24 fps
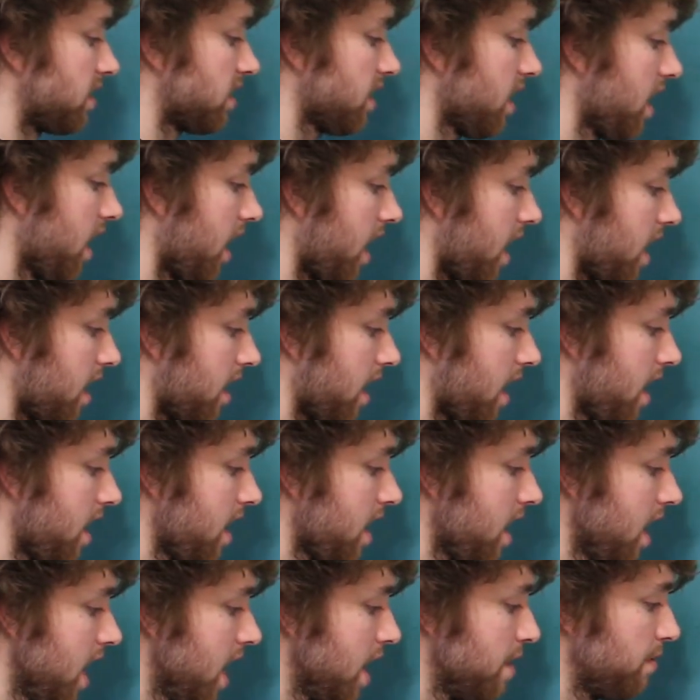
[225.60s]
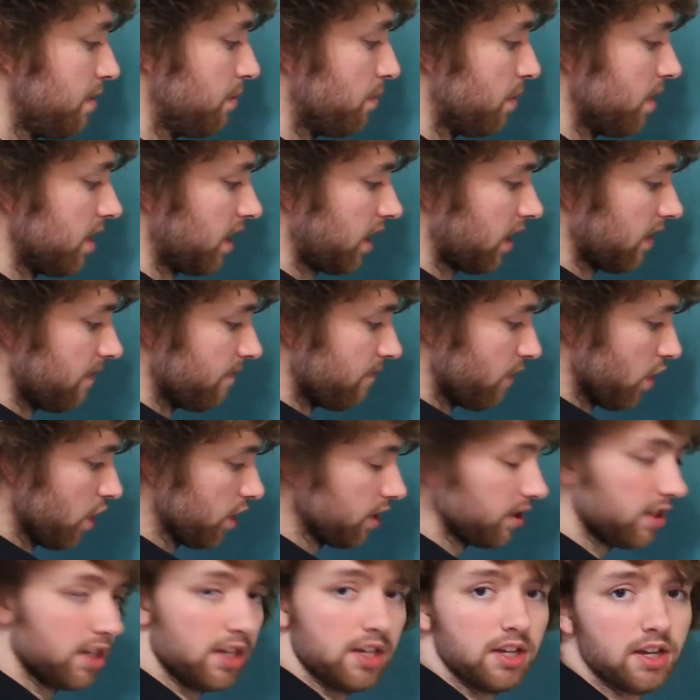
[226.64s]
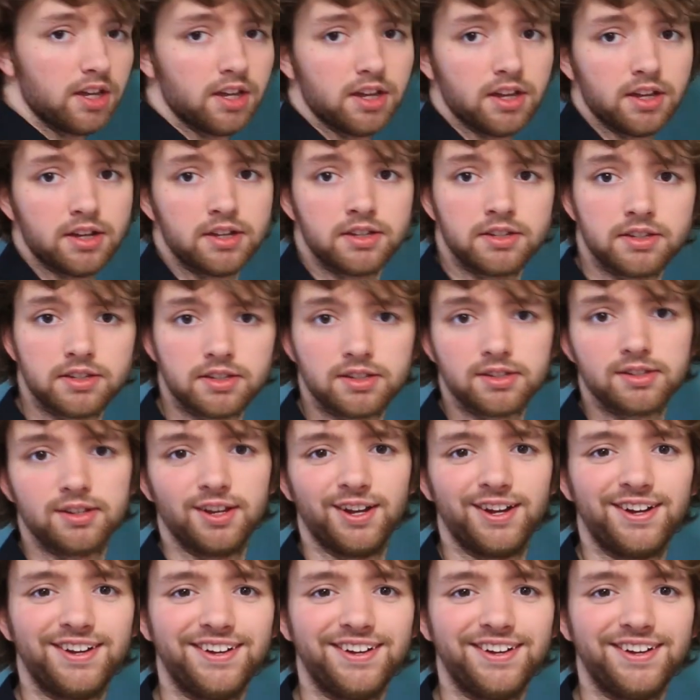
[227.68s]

say, hey, we wanna convert this.